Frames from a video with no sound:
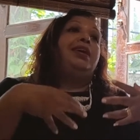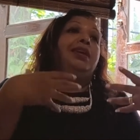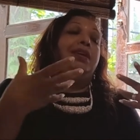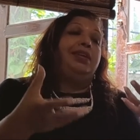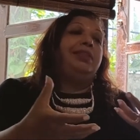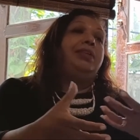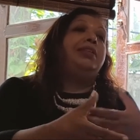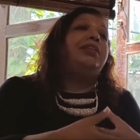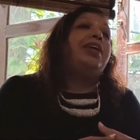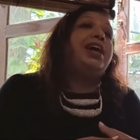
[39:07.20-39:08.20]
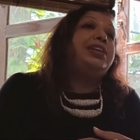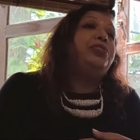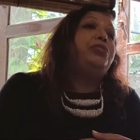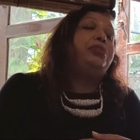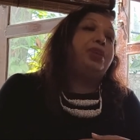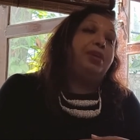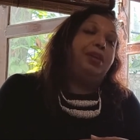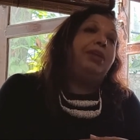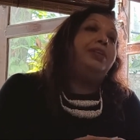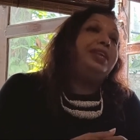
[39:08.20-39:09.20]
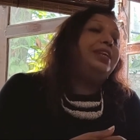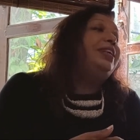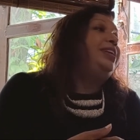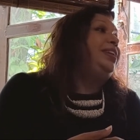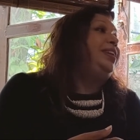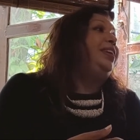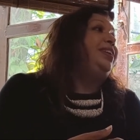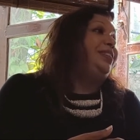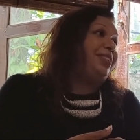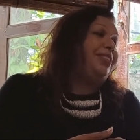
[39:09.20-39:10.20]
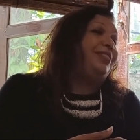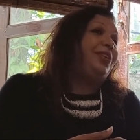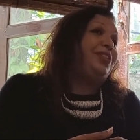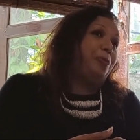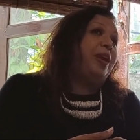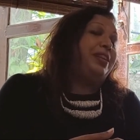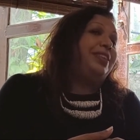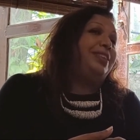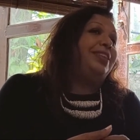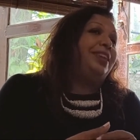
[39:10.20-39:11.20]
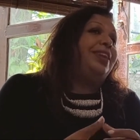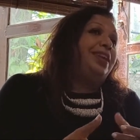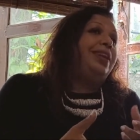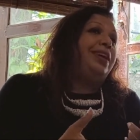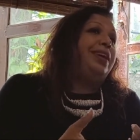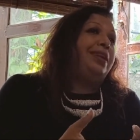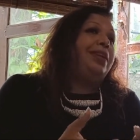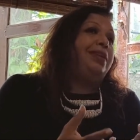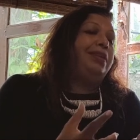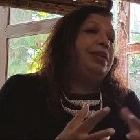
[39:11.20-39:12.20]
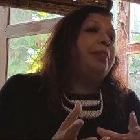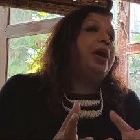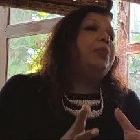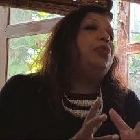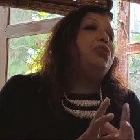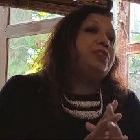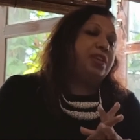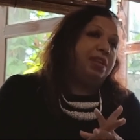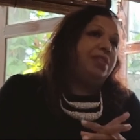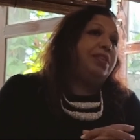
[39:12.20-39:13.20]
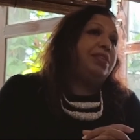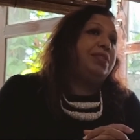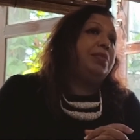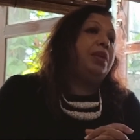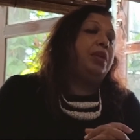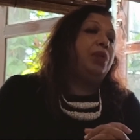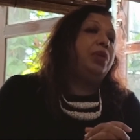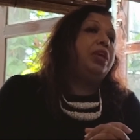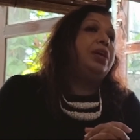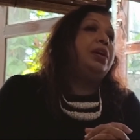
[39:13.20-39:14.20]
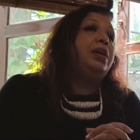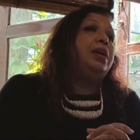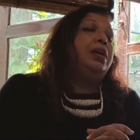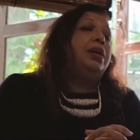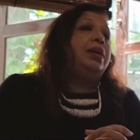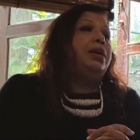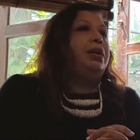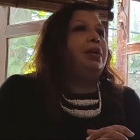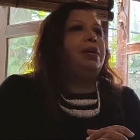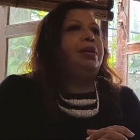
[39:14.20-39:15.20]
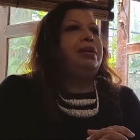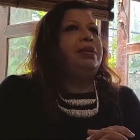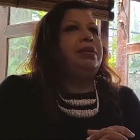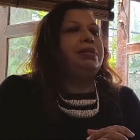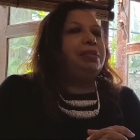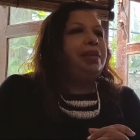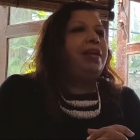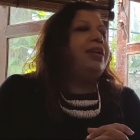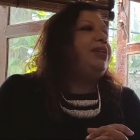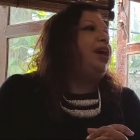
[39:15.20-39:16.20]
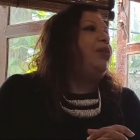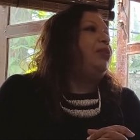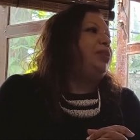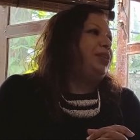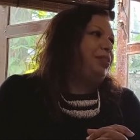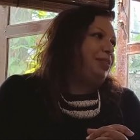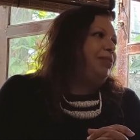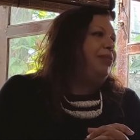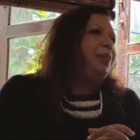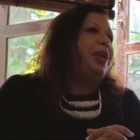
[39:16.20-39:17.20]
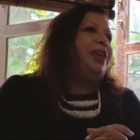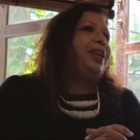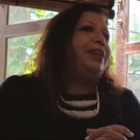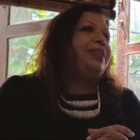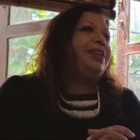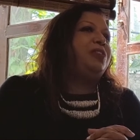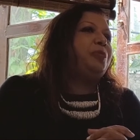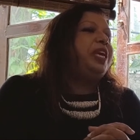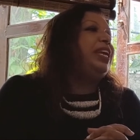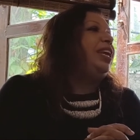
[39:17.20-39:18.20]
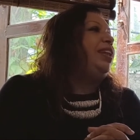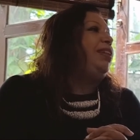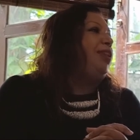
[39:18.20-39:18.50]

uh, the, the right to uh, dignity is, is respected Uh, among both sexes. Uh, now here uh, they run down uh, women, and they speak ill